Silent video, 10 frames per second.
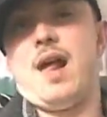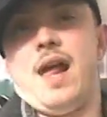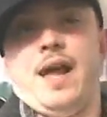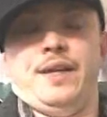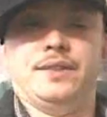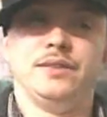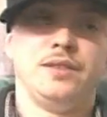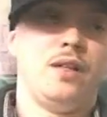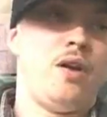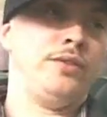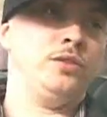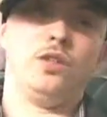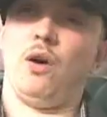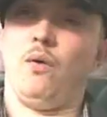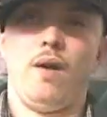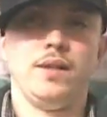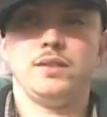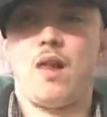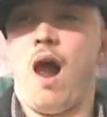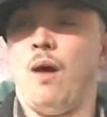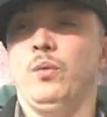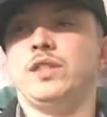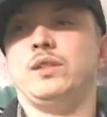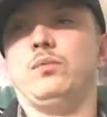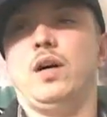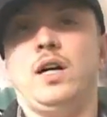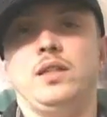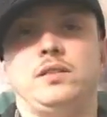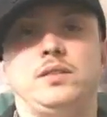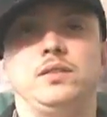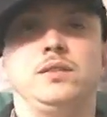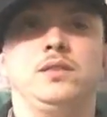And, you know, I wish it was